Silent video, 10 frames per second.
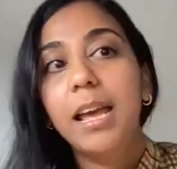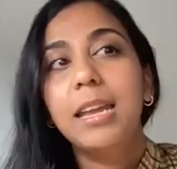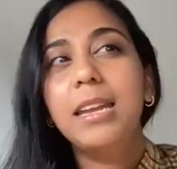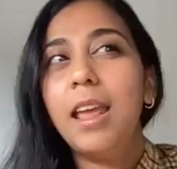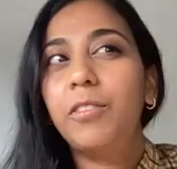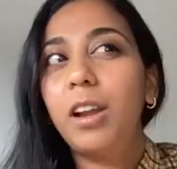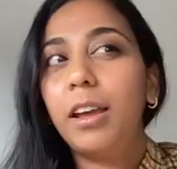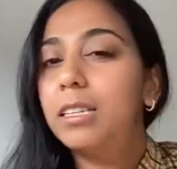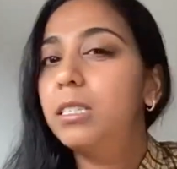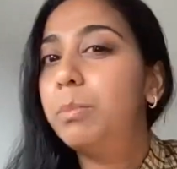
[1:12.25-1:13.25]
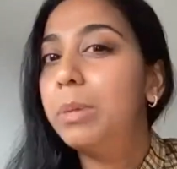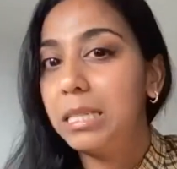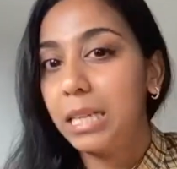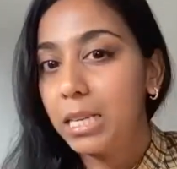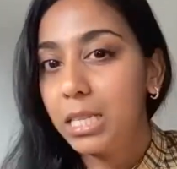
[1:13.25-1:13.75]
Never like
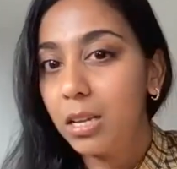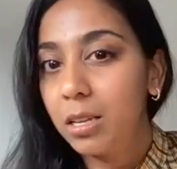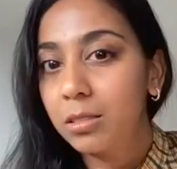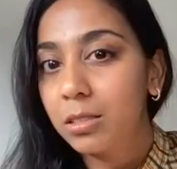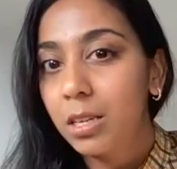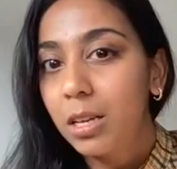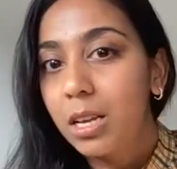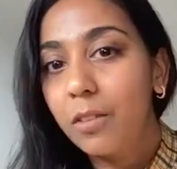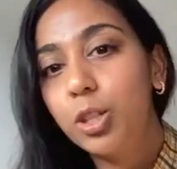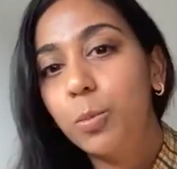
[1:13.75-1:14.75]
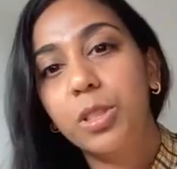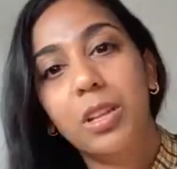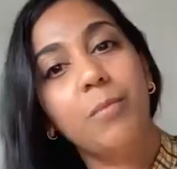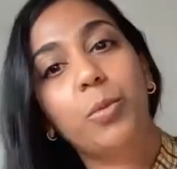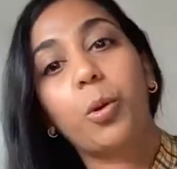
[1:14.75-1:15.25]
debilitating, never to the point
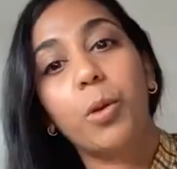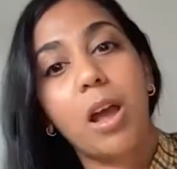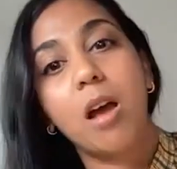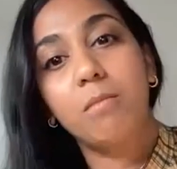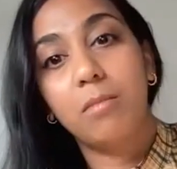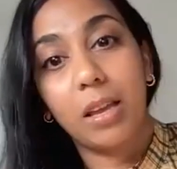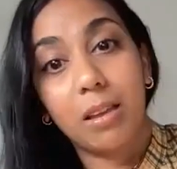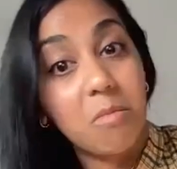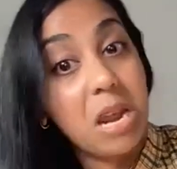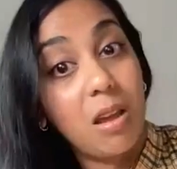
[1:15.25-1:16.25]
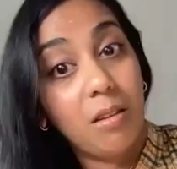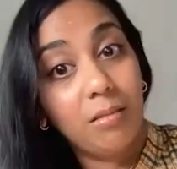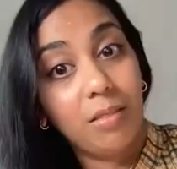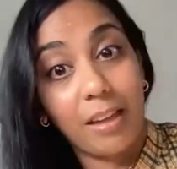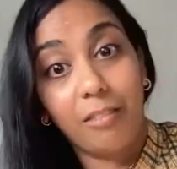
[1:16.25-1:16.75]
that I'm throwing up like Amina,
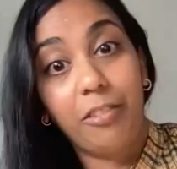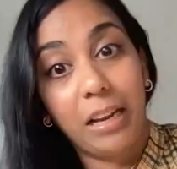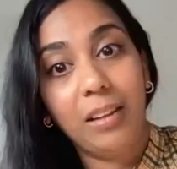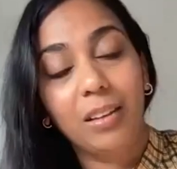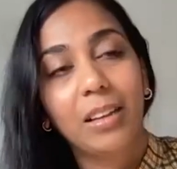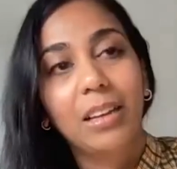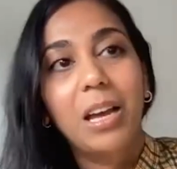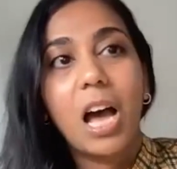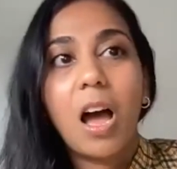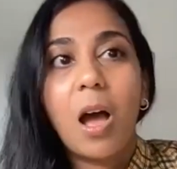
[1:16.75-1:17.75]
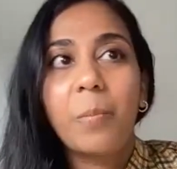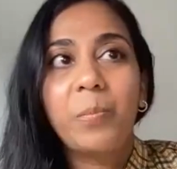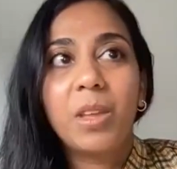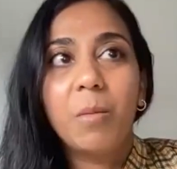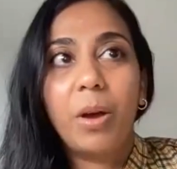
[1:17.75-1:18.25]
thankfully
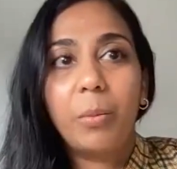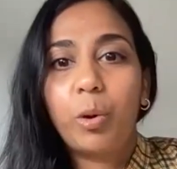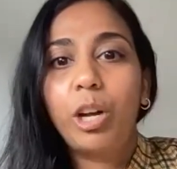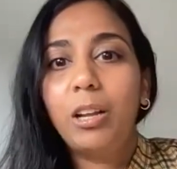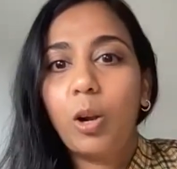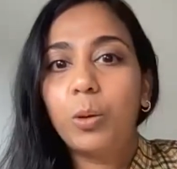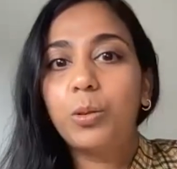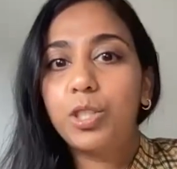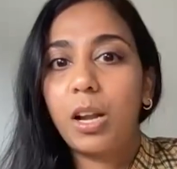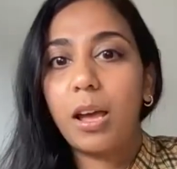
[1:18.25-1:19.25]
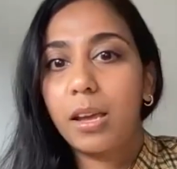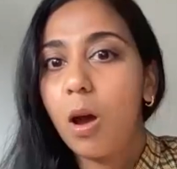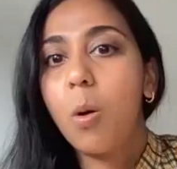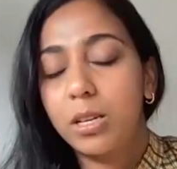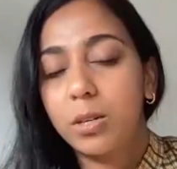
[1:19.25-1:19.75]
um, but pretty close to like,
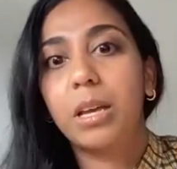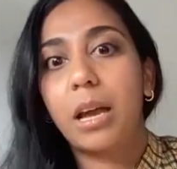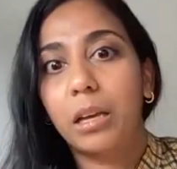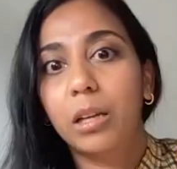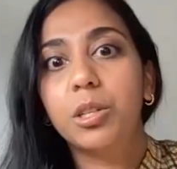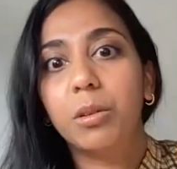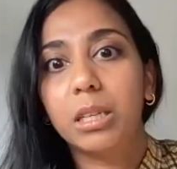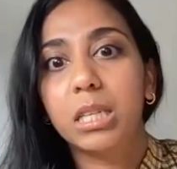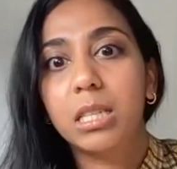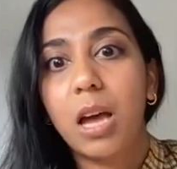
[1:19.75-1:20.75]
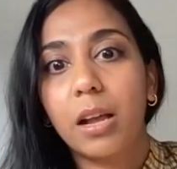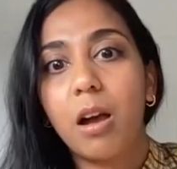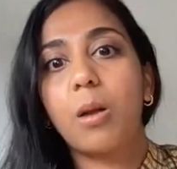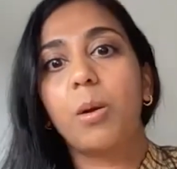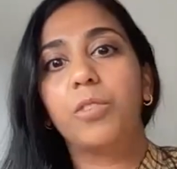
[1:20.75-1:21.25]
oh, I don't think I can do this. I
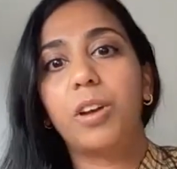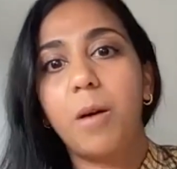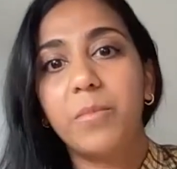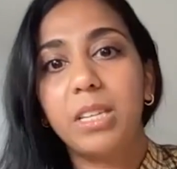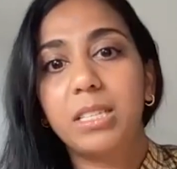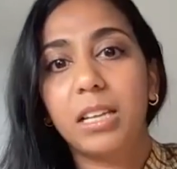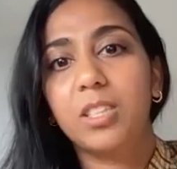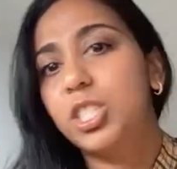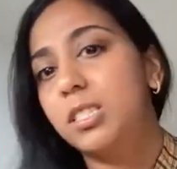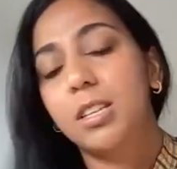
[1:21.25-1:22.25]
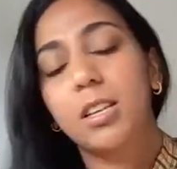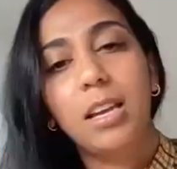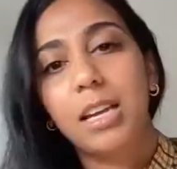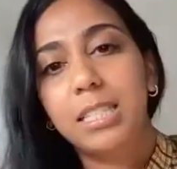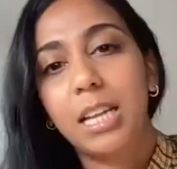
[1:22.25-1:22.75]
can't overcome this. Like just
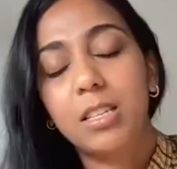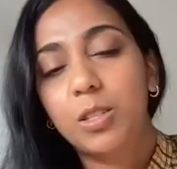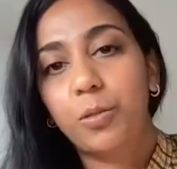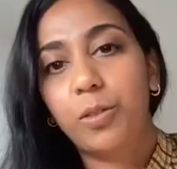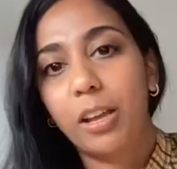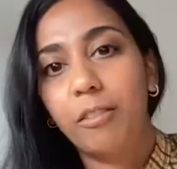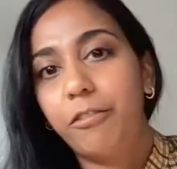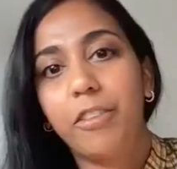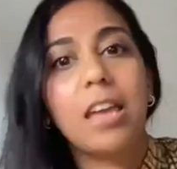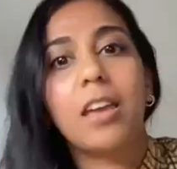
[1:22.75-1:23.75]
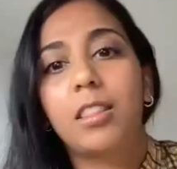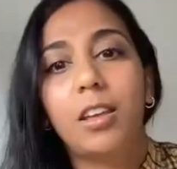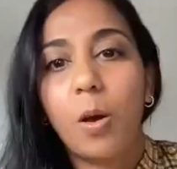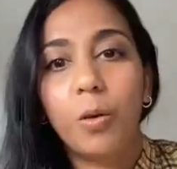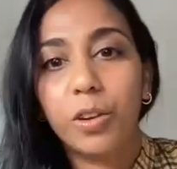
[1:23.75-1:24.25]
a sense of like fear
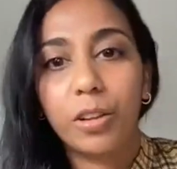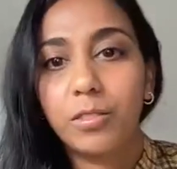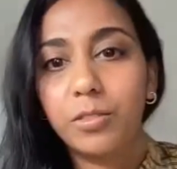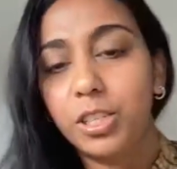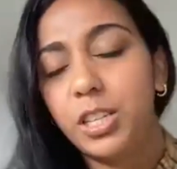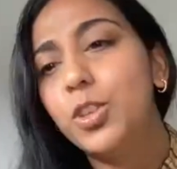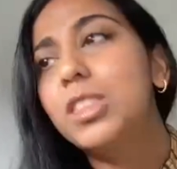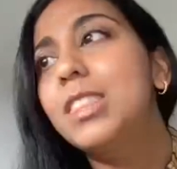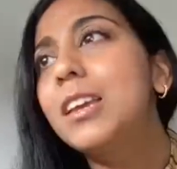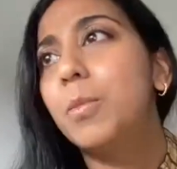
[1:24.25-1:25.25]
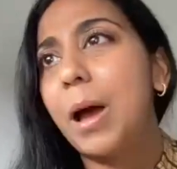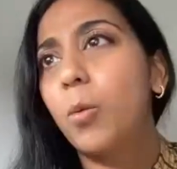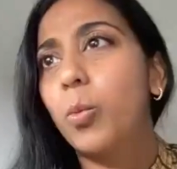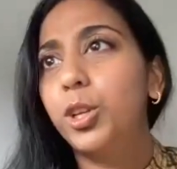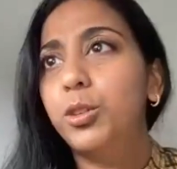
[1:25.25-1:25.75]
that over, because if you think
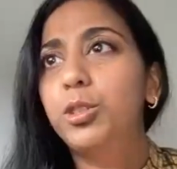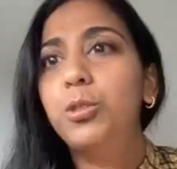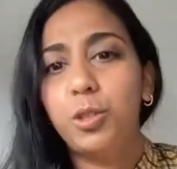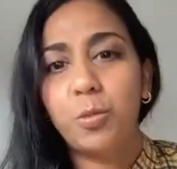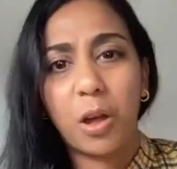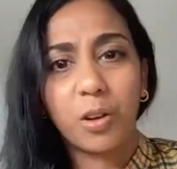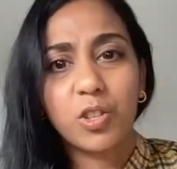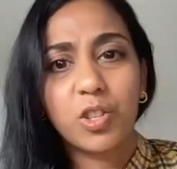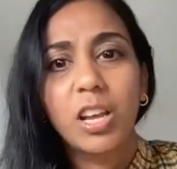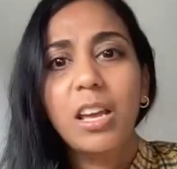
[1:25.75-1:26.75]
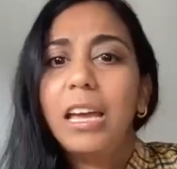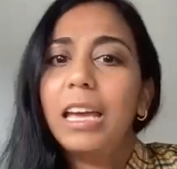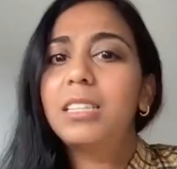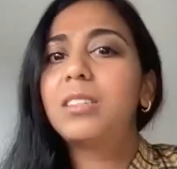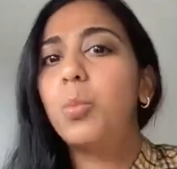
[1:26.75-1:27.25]
about what you do too much,
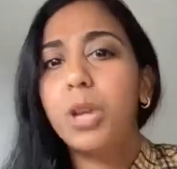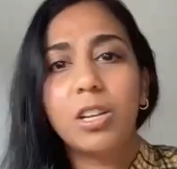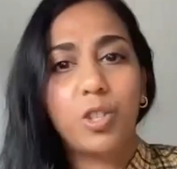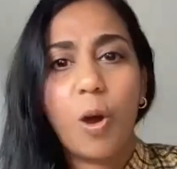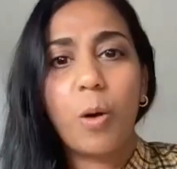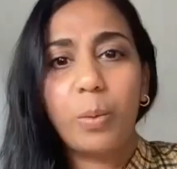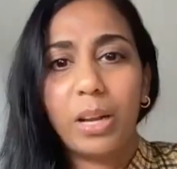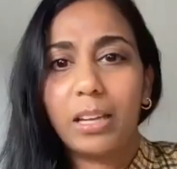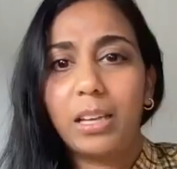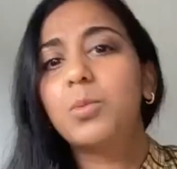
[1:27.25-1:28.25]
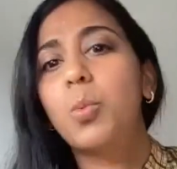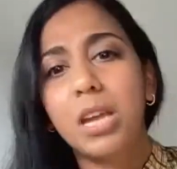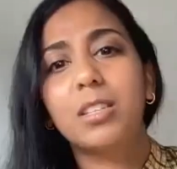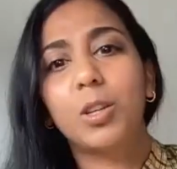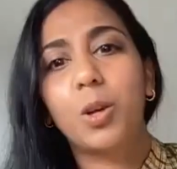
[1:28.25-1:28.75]
it's a weird job. But like it's
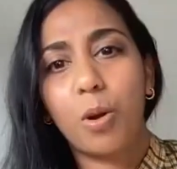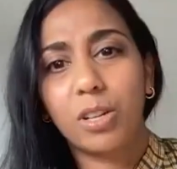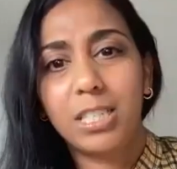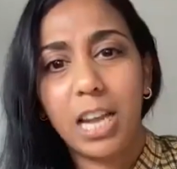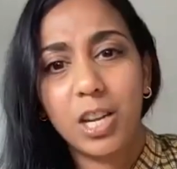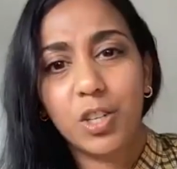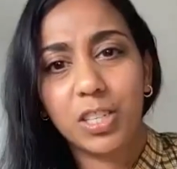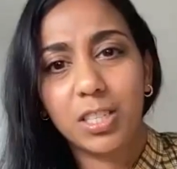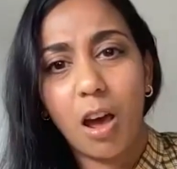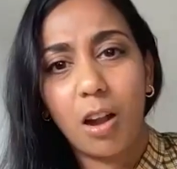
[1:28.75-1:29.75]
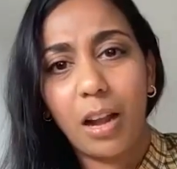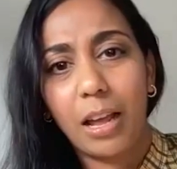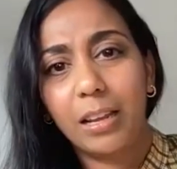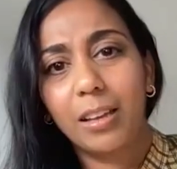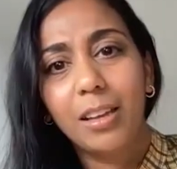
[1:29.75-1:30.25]
weird to go on stage and start
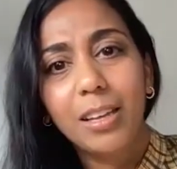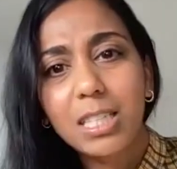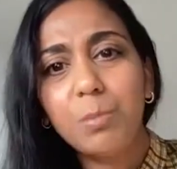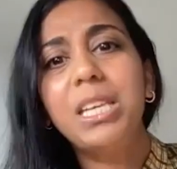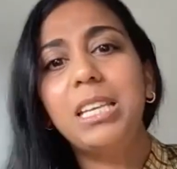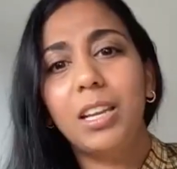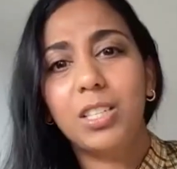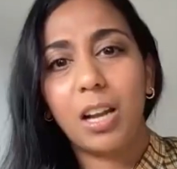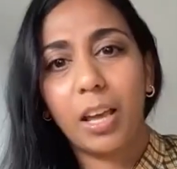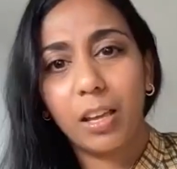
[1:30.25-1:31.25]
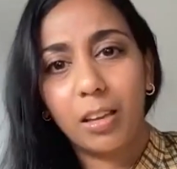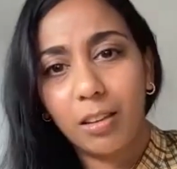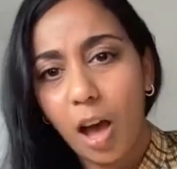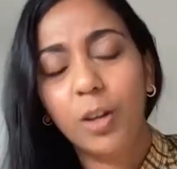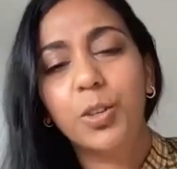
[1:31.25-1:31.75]
like speaking to like
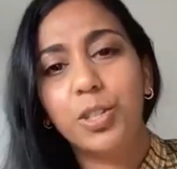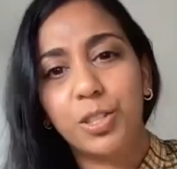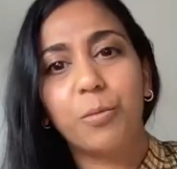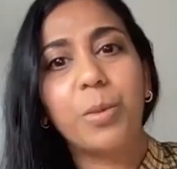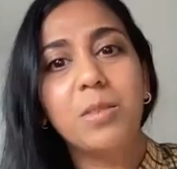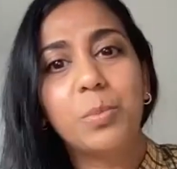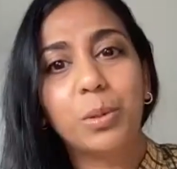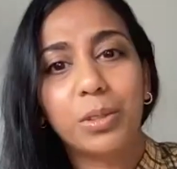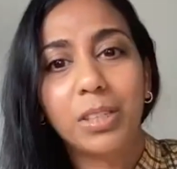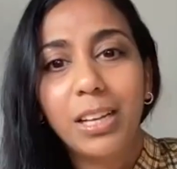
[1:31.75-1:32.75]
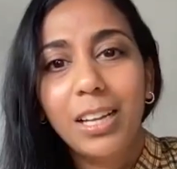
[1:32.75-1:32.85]
hundreds of people.